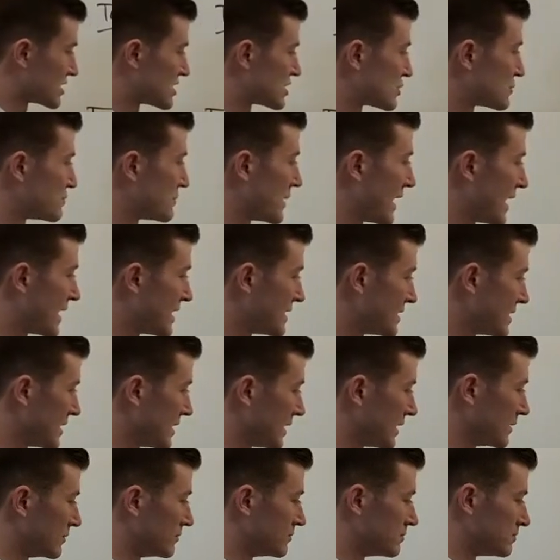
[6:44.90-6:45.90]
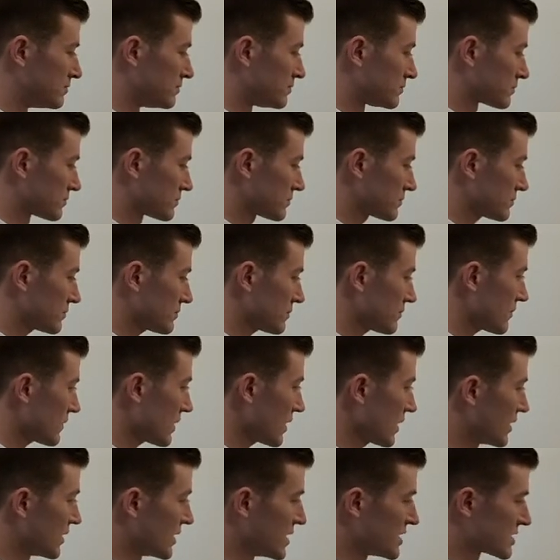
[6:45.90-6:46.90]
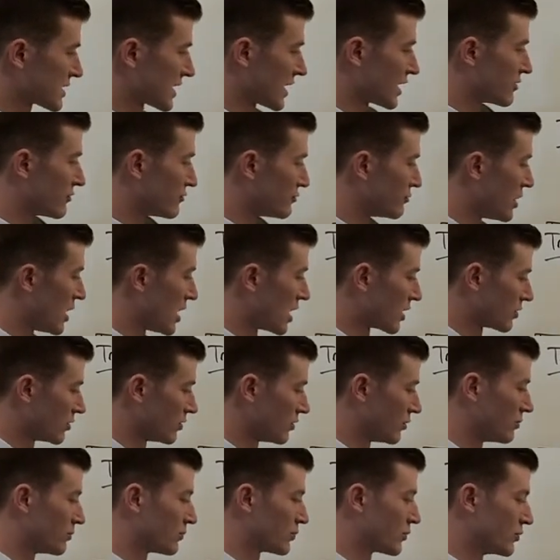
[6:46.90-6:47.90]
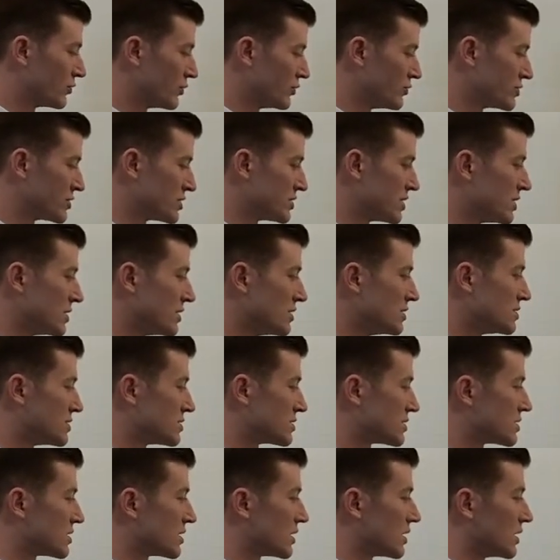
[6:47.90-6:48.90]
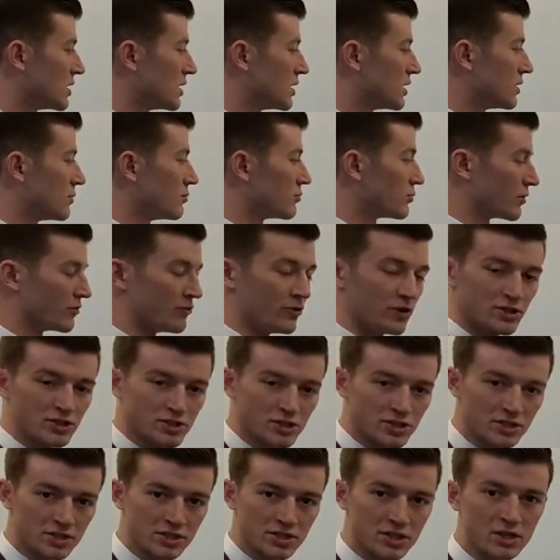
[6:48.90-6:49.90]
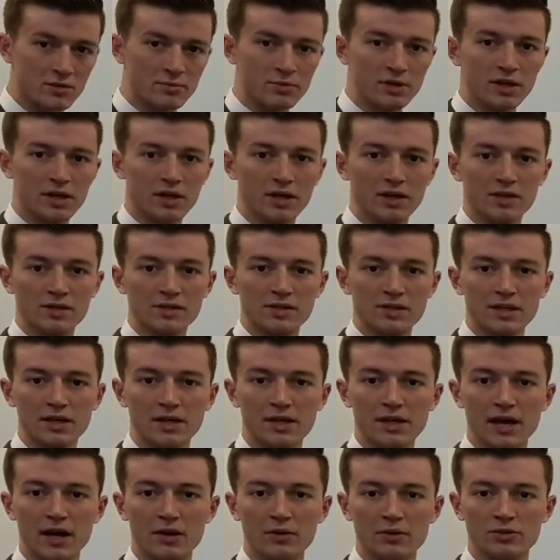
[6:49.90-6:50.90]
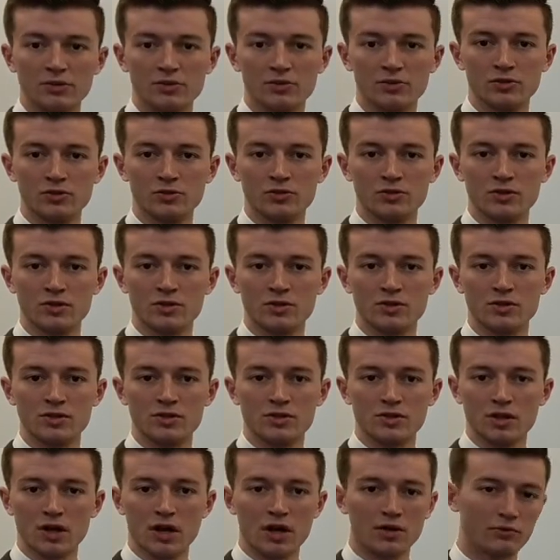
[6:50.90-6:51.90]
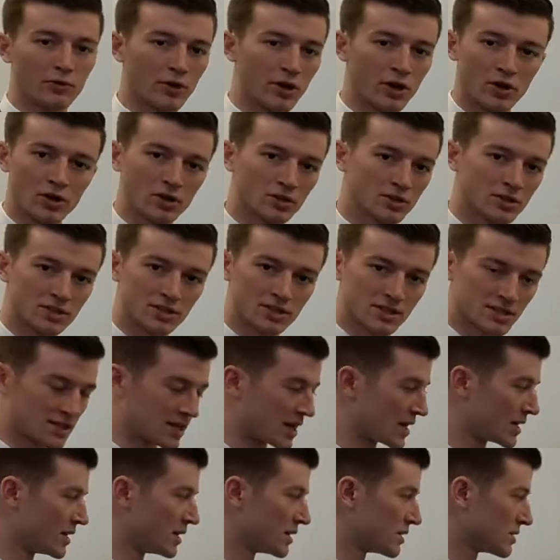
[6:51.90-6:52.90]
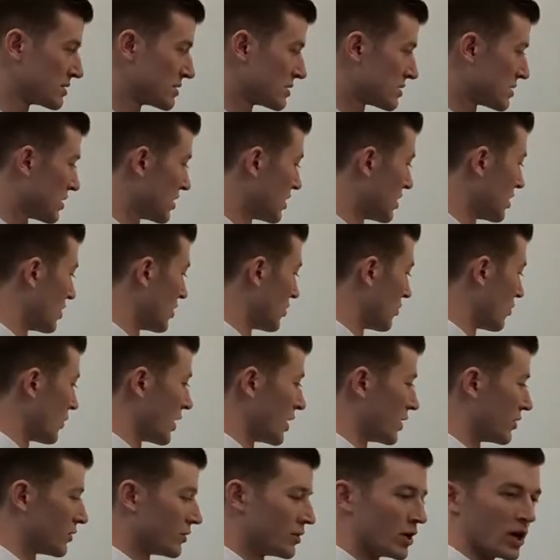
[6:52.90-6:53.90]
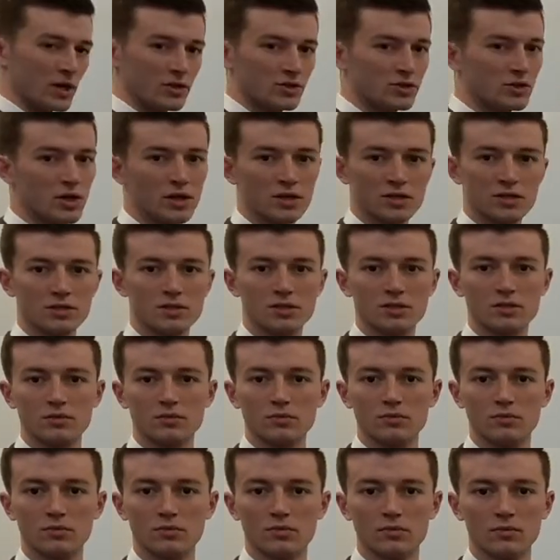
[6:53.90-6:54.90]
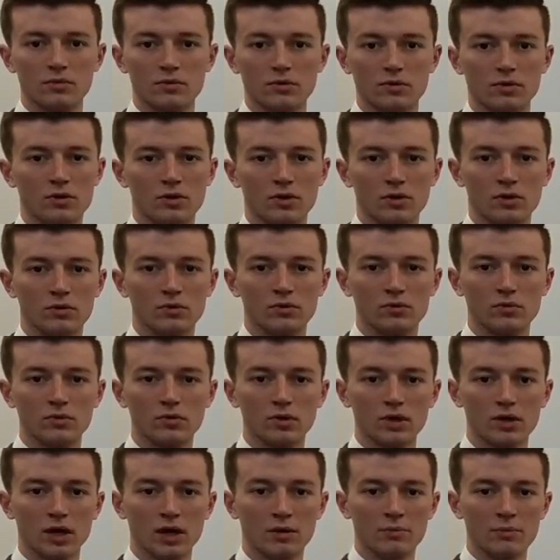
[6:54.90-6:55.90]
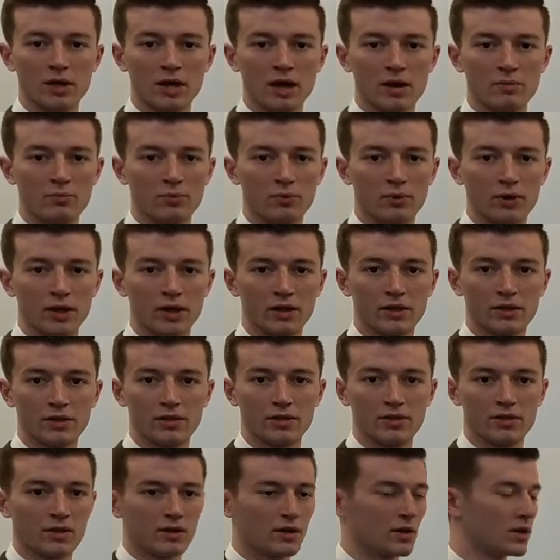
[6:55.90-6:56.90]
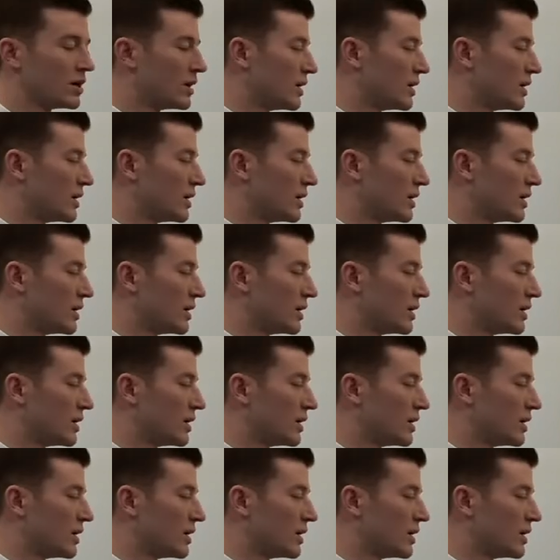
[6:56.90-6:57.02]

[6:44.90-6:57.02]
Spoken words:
expanding, this kind of model produces proficiency because it now introduces unrehearsed settings where you're not just, coming up with